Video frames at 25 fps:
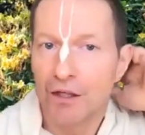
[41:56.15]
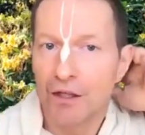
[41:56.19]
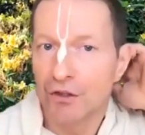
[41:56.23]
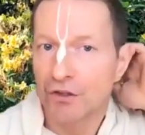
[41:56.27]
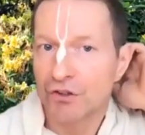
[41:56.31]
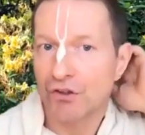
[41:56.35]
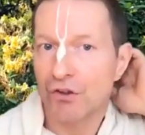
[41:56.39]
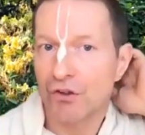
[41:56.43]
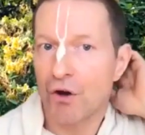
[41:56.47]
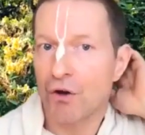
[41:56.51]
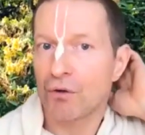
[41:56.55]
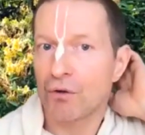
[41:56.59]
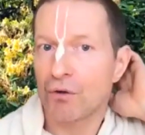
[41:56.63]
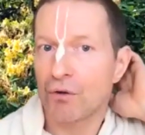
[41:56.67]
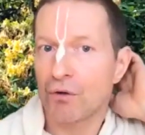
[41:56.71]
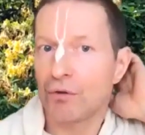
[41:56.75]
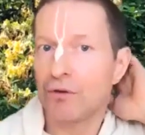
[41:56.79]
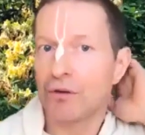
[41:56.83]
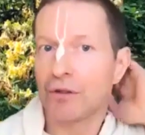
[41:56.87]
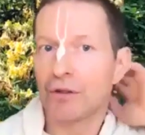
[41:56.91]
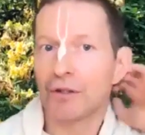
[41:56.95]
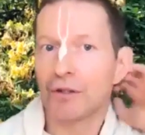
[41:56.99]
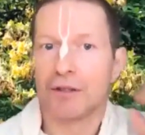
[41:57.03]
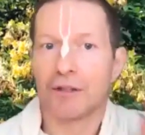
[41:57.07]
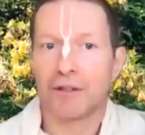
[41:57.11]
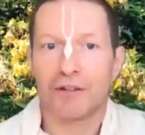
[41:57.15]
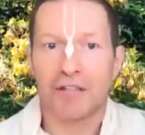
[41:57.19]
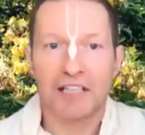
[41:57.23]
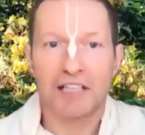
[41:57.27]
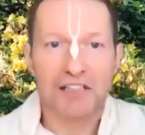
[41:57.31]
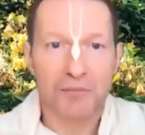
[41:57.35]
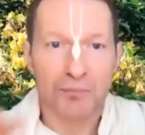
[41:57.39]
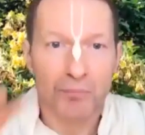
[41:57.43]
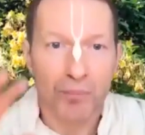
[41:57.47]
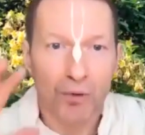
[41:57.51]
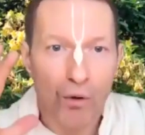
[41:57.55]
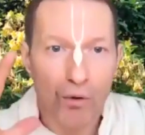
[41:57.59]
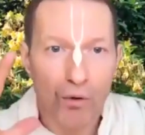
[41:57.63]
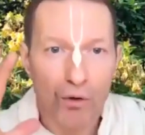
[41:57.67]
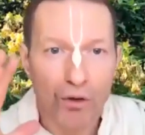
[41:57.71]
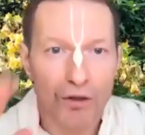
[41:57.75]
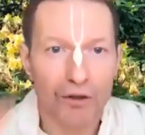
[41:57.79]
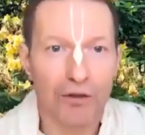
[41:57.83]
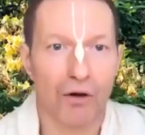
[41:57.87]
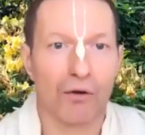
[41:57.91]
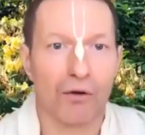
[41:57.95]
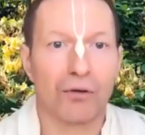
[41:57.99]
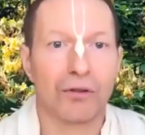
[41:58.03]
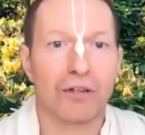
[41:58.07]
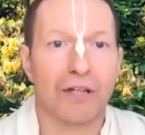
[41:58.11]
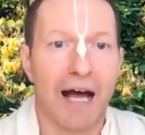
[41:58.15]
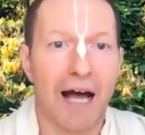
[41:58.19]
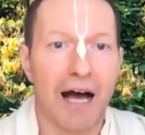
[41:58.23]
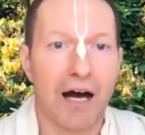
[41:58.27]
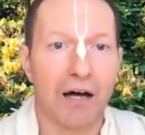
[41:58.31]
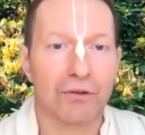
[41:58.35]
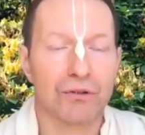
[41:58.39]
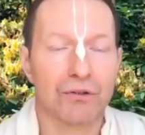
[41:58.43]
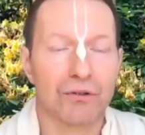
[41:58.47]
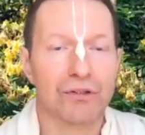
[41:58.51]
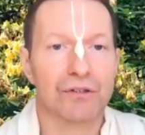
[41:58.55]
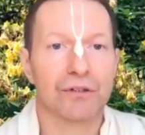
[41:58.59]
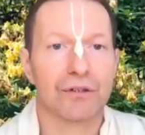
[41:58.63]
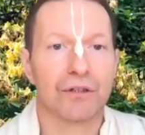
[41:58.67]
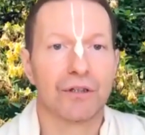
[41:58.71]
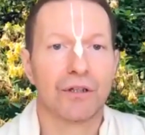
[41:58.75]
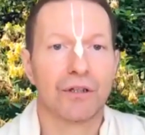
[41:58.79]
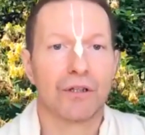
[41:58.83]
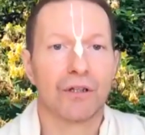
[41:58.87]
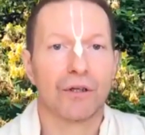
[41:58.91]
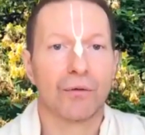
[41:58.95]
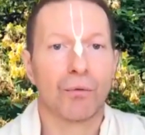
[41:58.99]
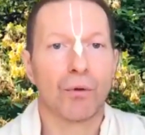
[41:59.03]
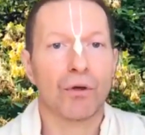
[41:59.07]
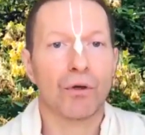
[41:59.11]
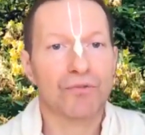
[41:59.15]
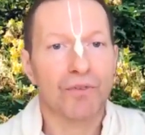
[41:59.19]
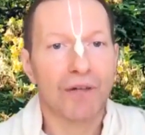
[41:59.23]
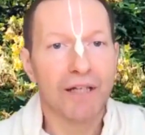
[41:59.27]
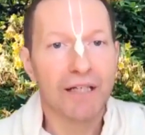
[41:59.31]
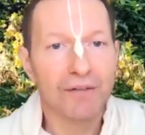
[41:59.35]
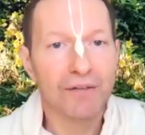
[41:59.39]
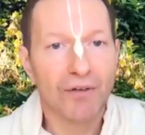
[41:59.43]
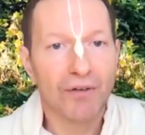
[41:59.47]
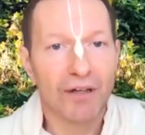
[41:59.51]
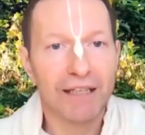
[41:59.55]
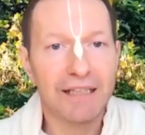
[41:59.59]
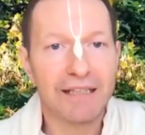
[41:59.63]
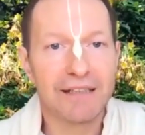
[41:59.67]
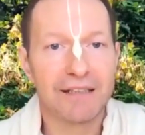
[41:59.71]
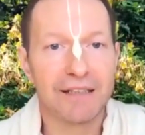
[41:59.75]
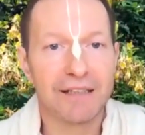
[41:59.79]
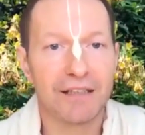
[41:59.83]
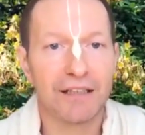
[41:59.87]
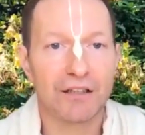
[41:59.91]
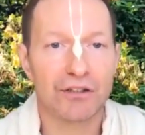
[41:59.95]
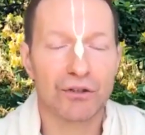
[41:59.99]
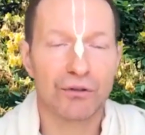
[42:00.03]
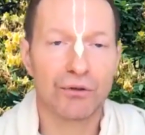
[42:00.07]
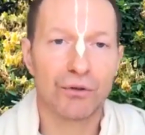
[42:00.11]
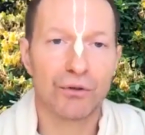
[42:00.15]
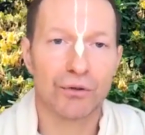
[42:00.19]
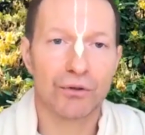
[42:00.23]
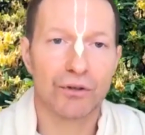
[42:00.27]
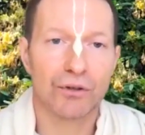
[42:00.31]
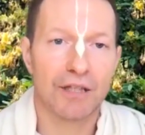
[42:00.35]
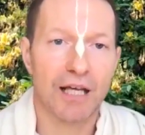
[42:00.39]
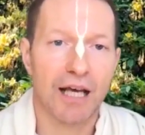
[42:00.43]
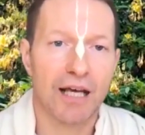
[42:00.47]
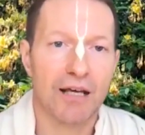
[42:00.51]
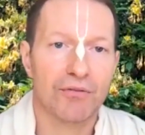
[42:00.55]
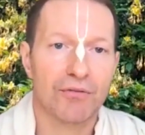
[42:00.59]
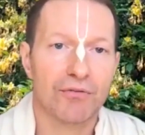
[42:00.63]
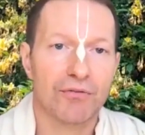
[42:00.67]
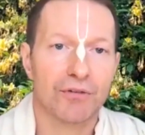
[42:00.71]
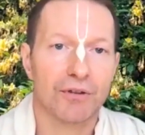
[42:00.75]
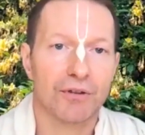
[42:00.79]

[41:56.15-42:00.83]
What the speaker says: So this broken old house was very, very dear to Gurudev,